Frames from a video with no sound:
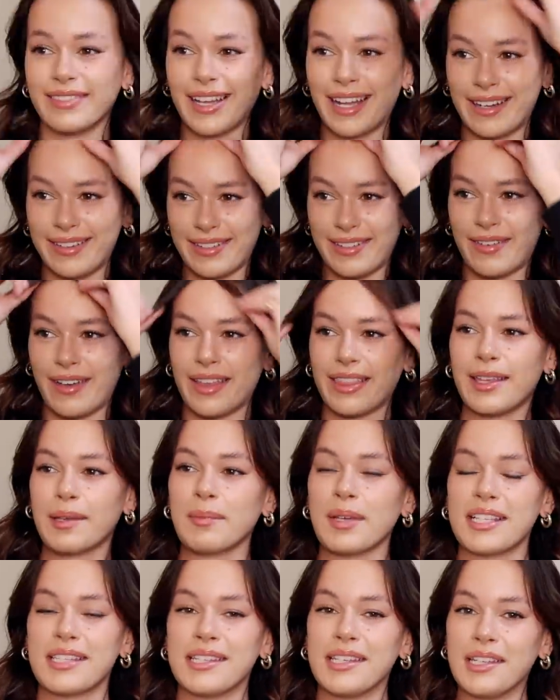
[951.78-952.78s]
I don't know. I think
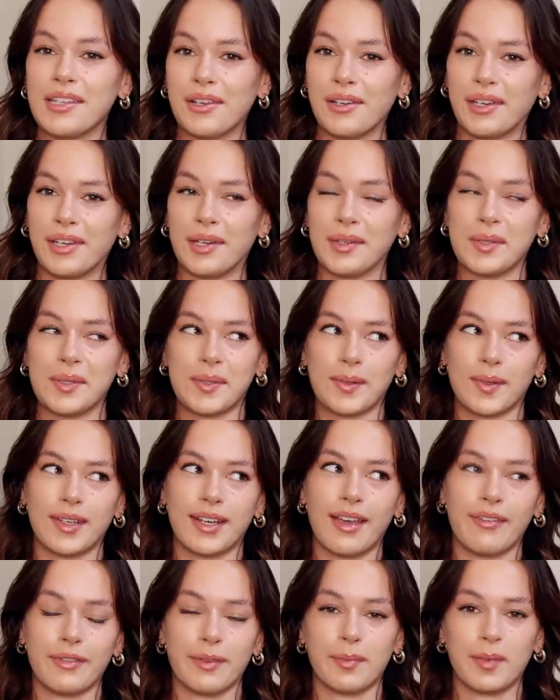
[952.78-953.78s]
my senior year was
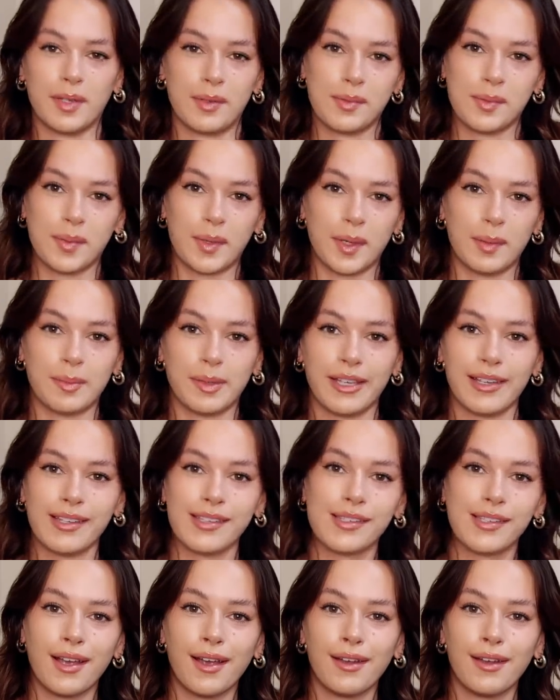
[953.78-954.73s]
when everybody was wearing blanket